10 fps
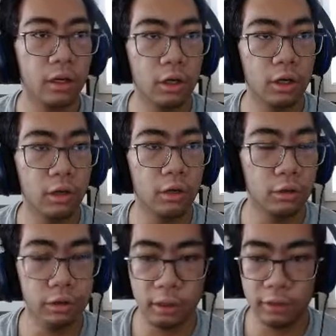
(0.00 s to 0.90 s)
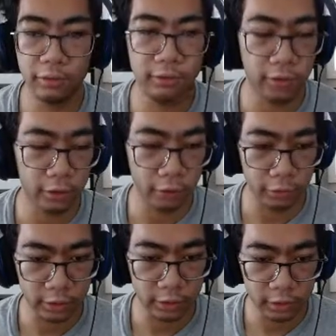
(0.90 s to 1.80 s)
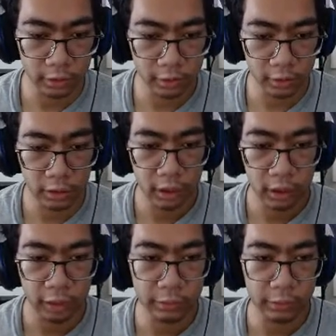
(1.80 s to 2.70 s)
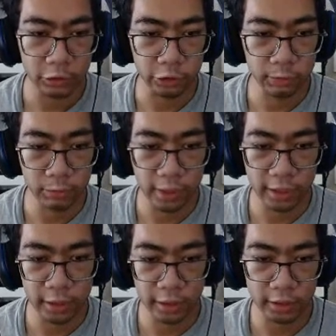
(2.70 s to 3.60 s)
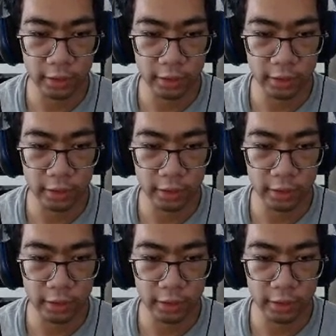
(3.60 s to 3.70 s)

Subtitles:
Hold the phone. Let me go spread this.